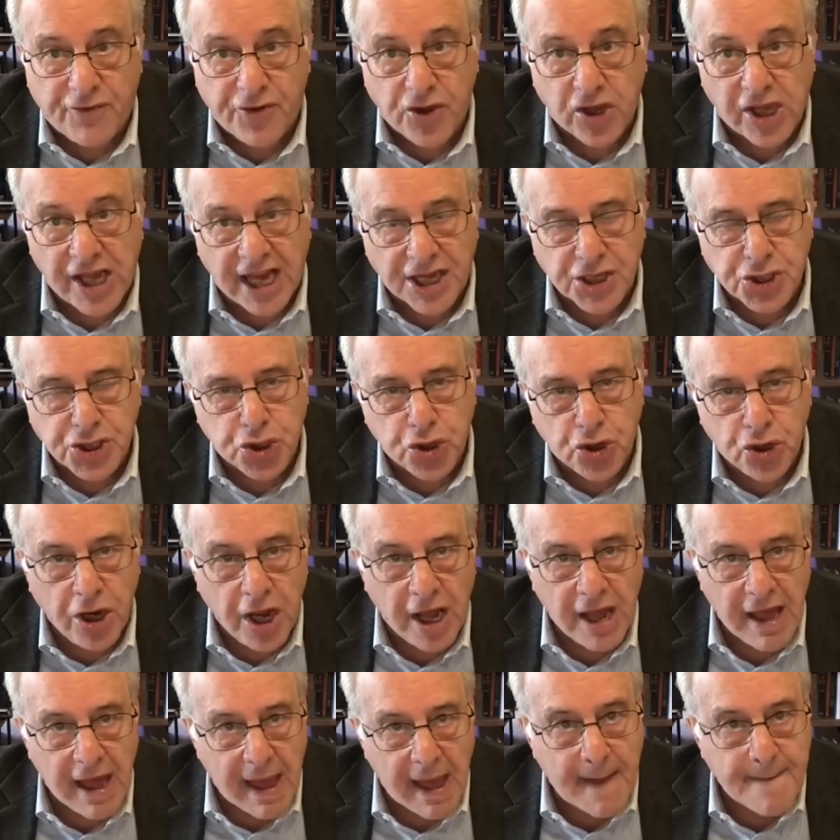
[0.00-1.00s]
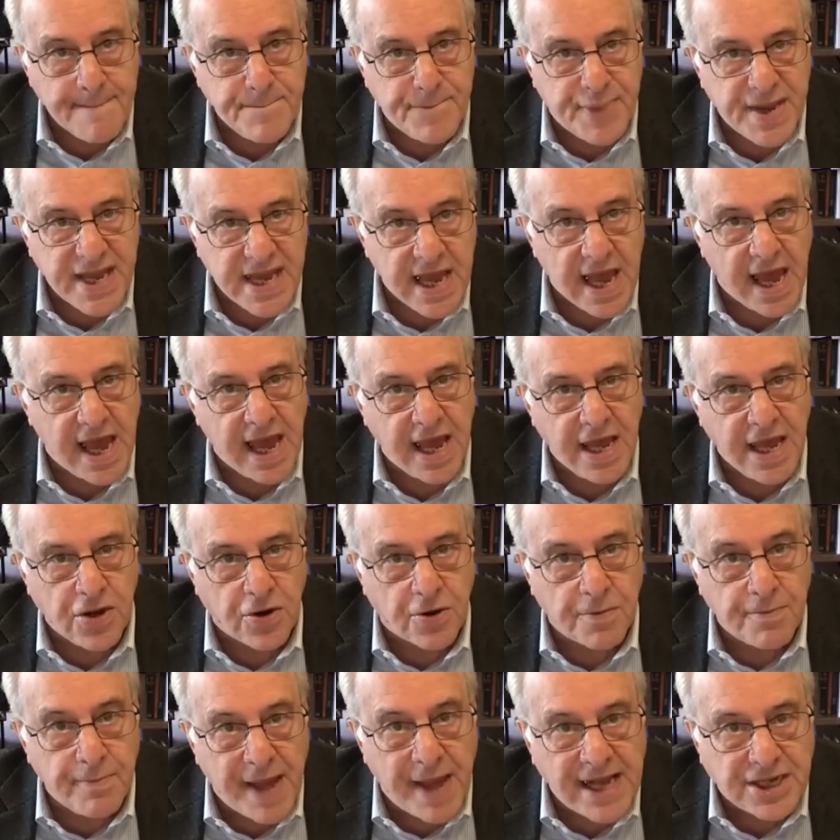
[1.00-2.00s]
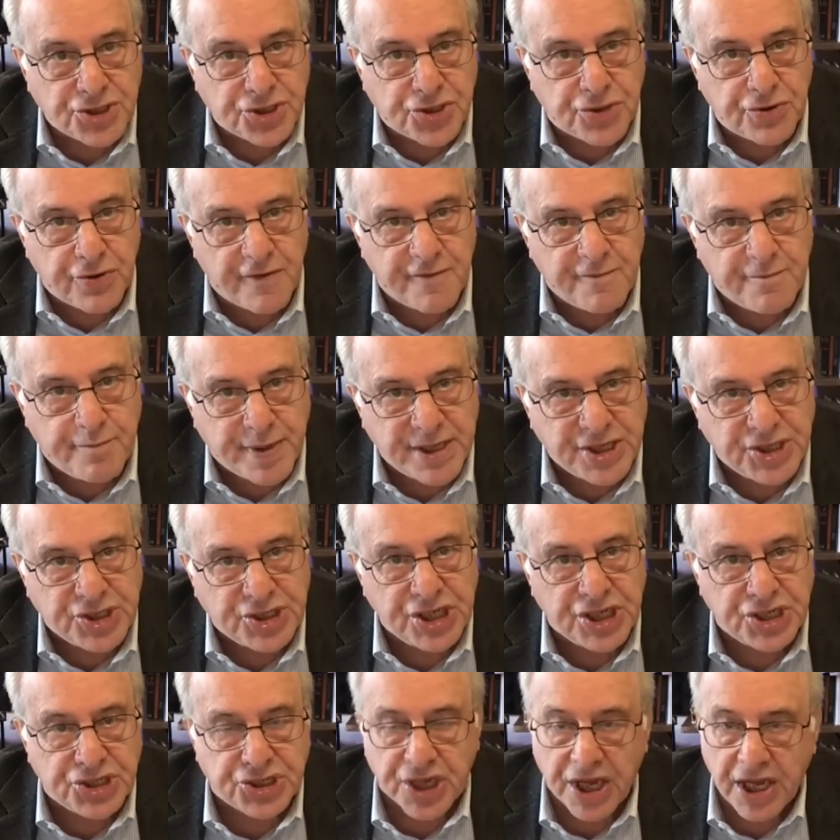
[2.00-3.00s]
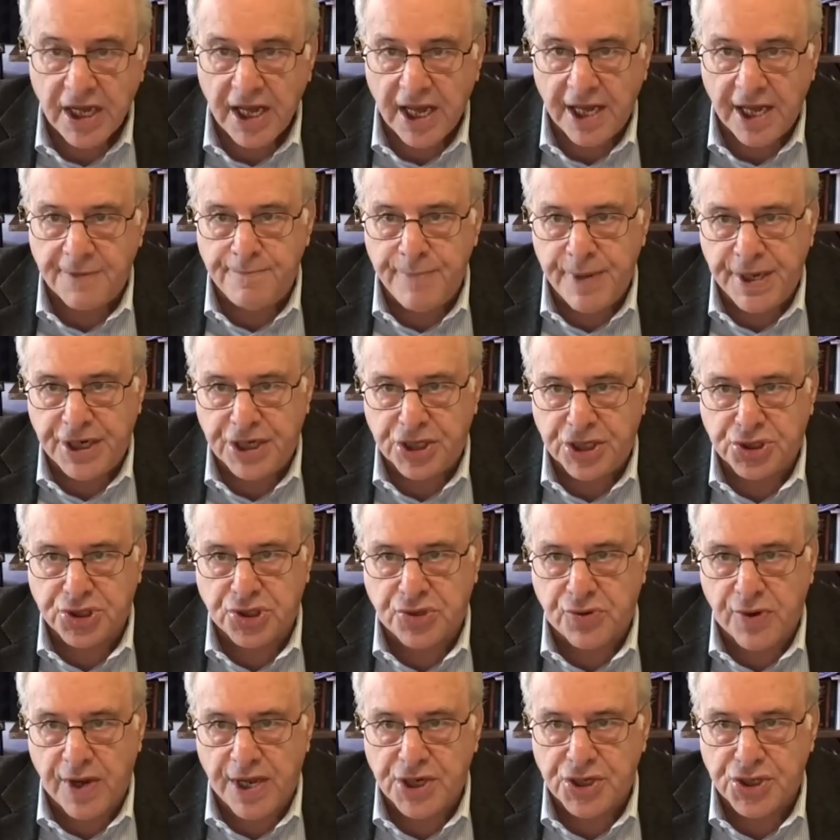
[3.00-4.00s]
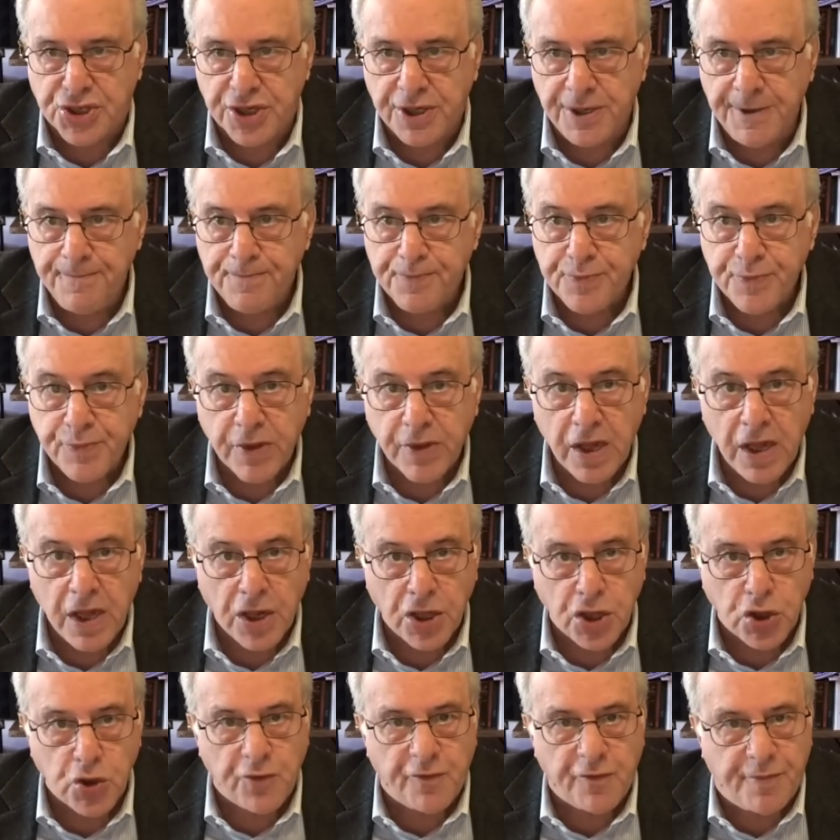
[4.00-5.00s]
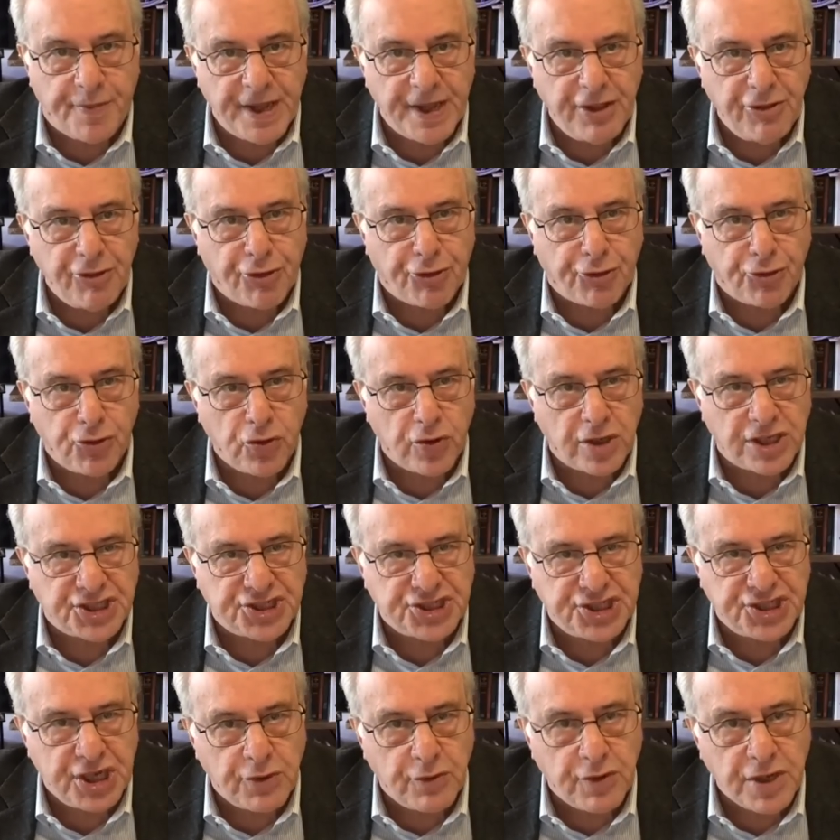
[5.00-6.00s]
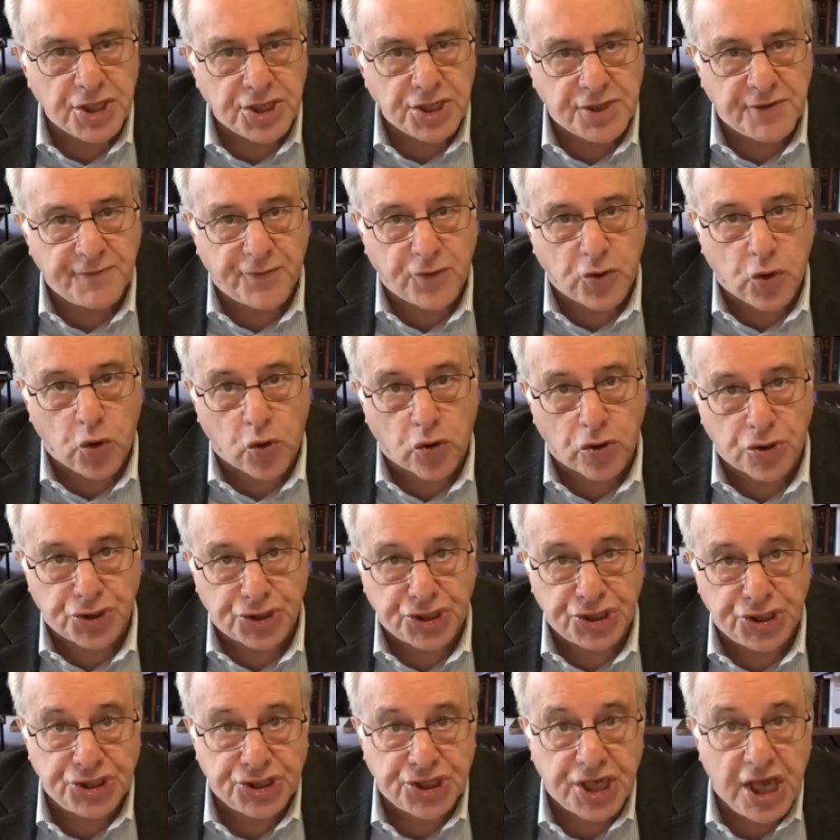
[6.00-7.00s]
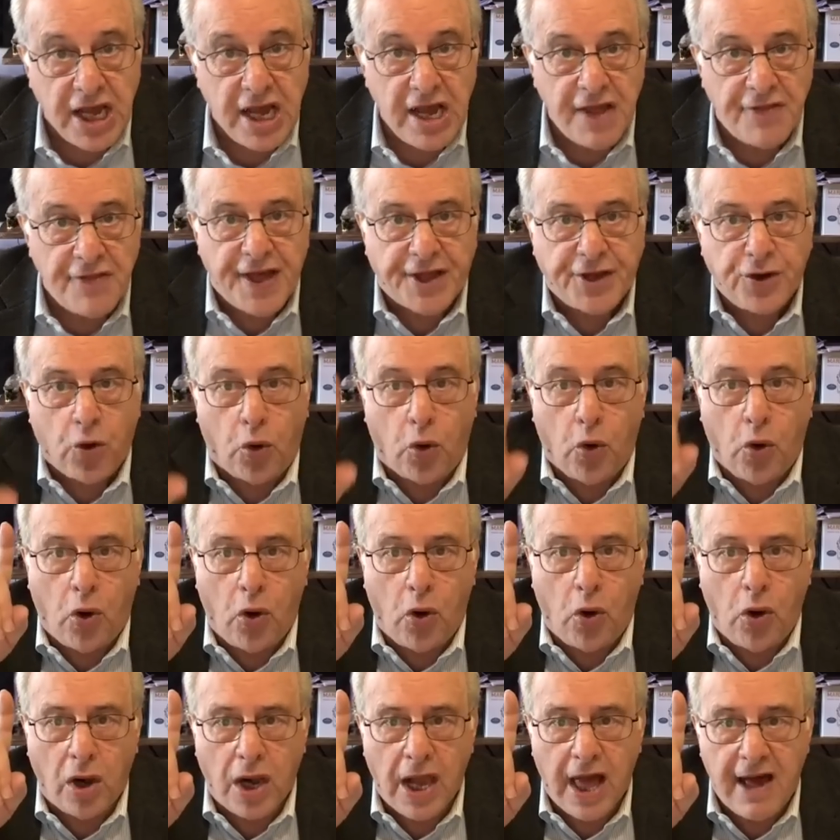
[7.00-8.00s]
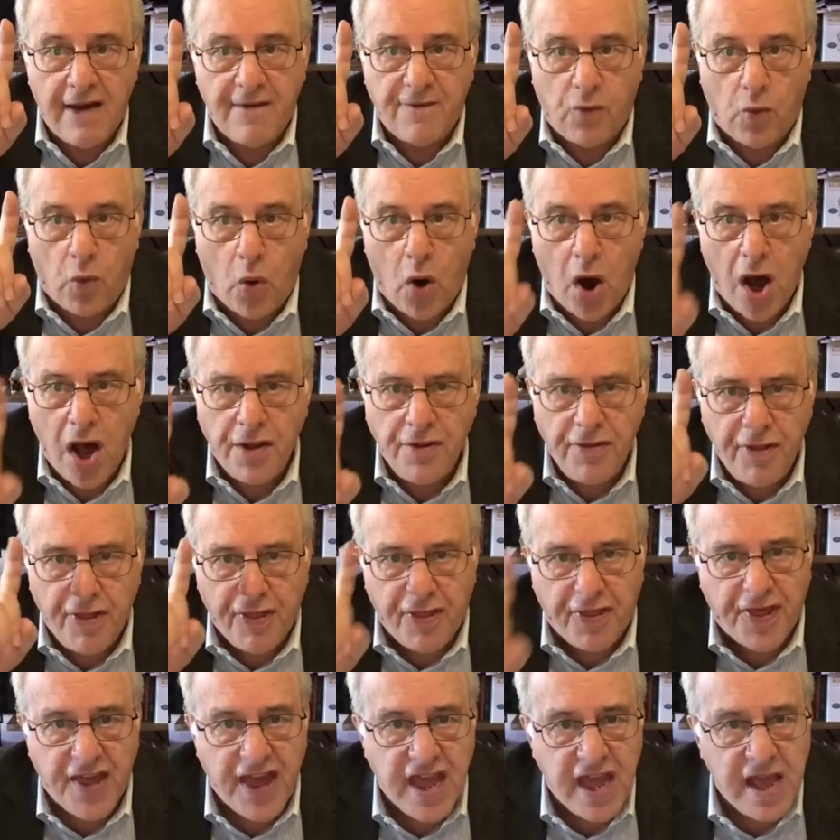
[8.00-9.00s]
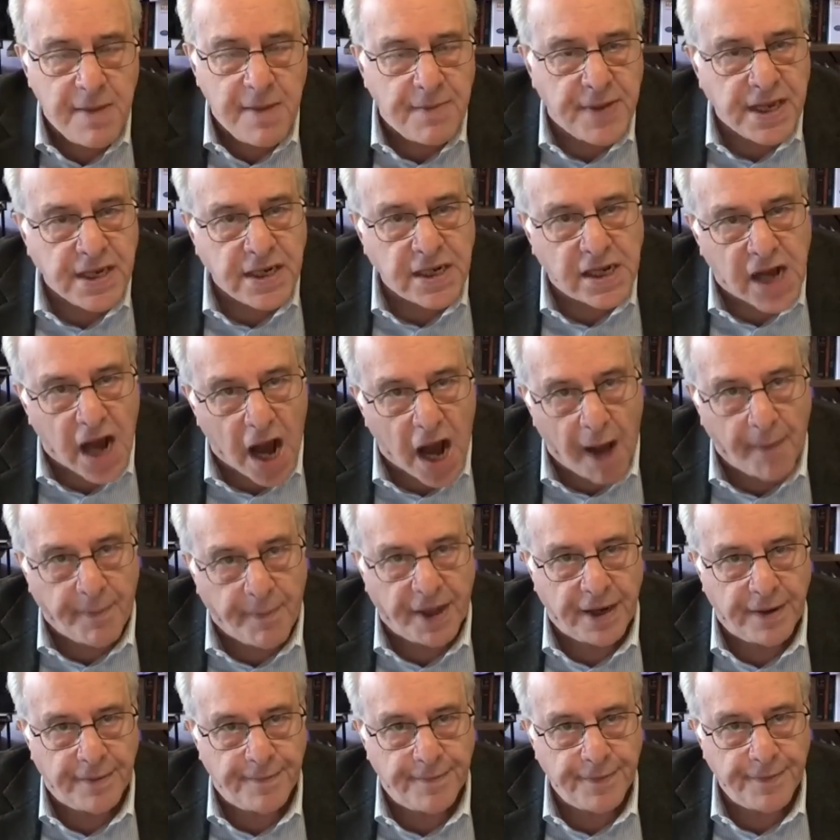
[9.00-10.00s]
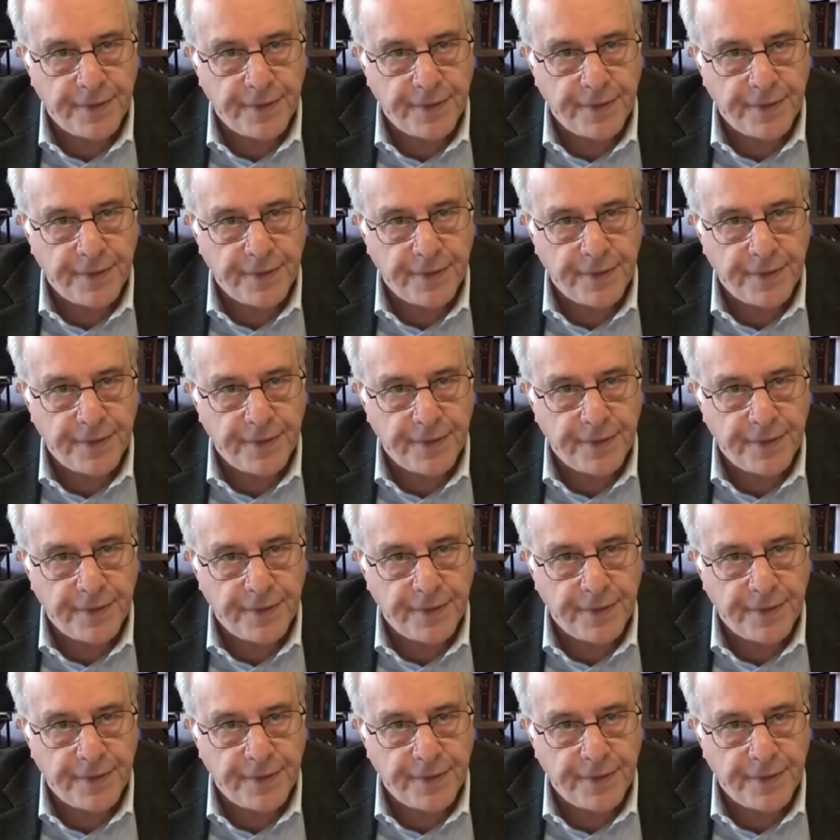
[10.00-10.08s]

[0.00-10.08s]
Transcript: If you get your MBA, your Master of Business Administration, you've been through a series of courses that all have one theme in common.